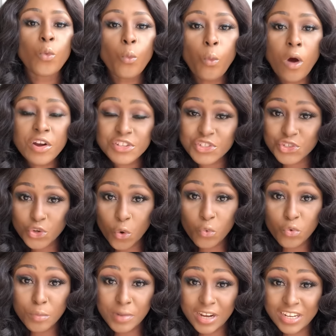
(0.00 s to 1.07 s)
walked your
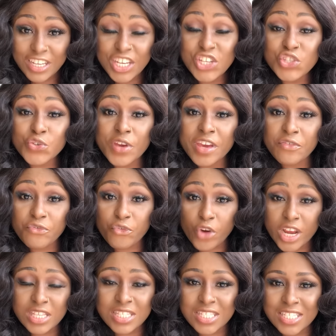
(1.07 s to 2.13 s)
woman into a
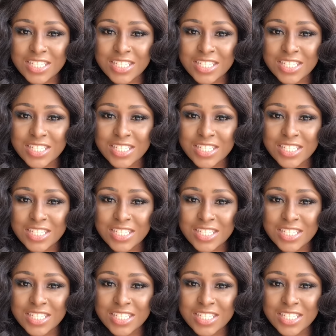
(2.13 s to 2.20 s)
frenzy